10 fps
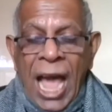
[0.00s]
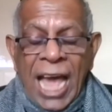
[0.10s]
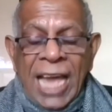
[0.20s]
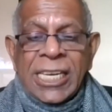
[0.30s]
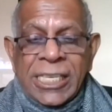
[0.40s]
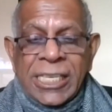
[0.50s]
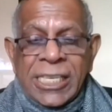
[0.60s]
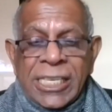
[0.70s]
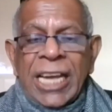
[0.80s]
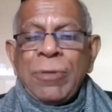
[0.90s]
I
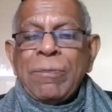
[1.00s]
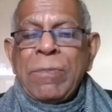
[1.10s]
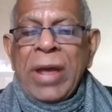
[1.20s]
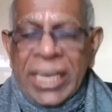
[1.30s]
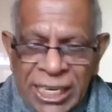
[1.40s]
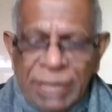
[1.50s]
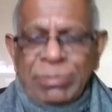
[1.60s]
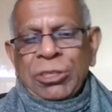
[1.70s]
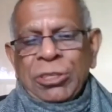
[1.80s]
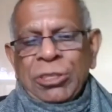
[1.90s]
literally had to beg
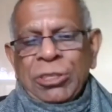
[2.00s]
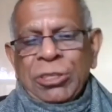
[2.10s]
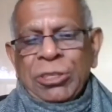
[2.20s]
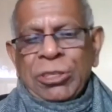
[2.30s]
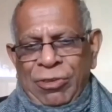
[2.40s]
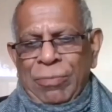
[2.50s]
him to take it.